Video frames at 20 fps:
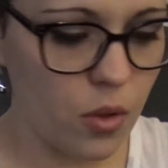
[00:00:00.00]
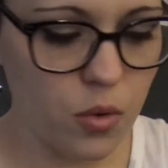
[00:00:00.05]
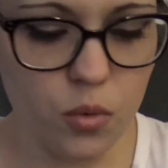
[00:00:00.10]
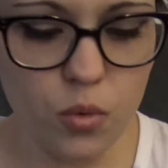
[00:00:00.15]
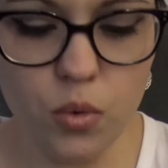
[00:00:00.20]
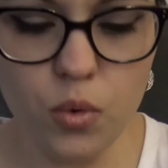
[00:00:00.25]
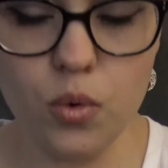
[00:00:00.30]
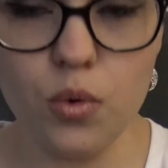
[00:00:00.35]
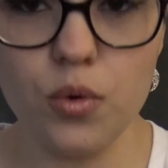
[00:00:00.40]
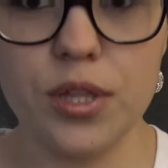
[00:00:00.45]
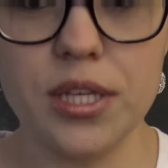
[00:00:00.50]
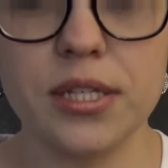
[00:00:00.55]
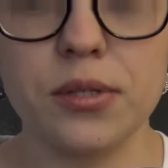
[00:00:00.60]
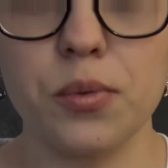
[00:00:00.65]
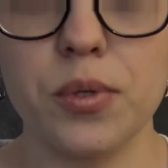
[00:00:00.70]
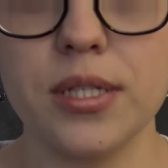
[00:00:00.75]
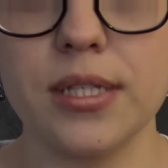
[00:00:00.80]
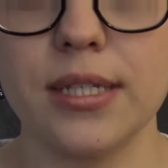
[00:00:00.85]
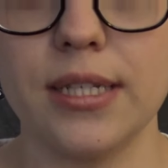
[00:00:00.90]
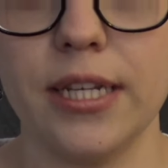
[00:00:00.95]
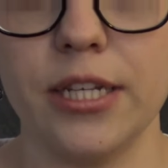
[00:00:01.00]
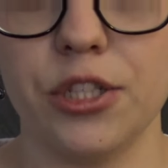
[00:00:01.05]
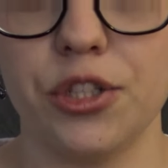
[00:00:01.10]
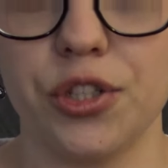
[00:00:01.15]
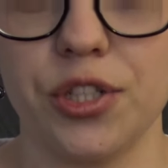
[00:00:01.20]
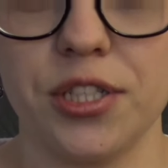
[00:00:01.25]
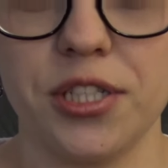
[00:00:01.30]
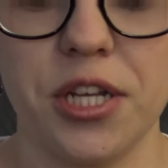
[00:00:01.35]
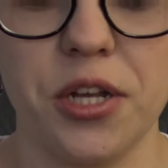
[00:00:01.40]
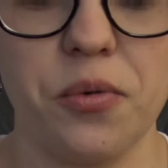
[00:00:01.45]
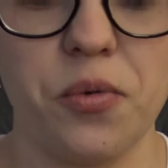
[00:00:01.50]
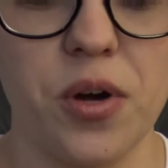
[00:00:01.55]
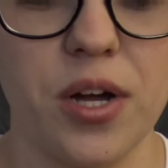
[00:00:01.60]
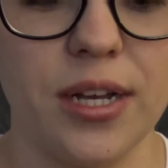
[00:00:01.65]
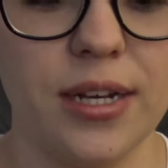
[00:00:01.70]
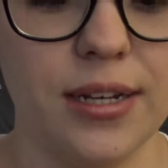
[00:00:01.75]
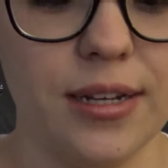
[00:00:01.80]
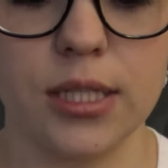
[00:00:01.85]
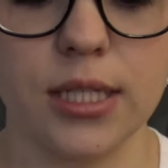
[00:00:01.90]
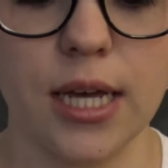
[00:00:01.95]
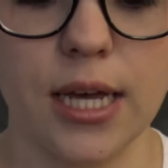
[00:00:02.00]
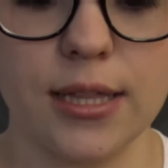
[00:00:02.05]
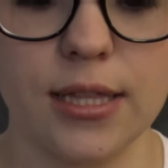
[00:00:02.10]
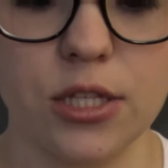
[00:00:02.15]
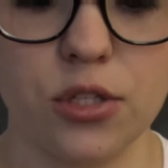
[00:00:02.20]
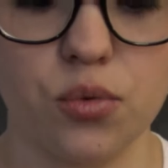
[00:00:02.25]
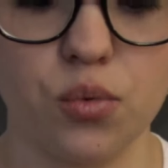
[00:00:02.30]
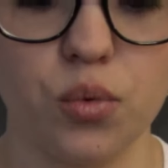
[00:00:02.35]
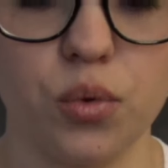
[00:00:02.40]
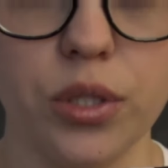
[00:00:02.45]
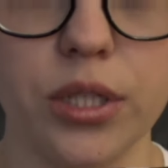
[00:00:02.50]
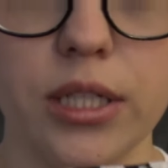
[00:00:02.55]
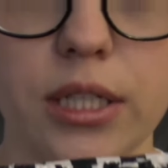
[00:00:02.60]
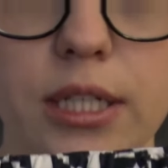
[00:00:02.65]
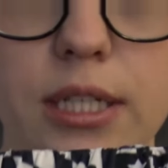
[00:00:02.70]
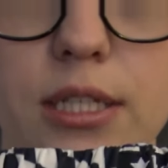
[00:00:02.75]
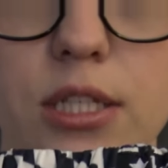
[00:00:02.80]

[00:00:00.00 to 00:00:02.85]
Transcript: Ooh, this one's an interesting one. It's got this really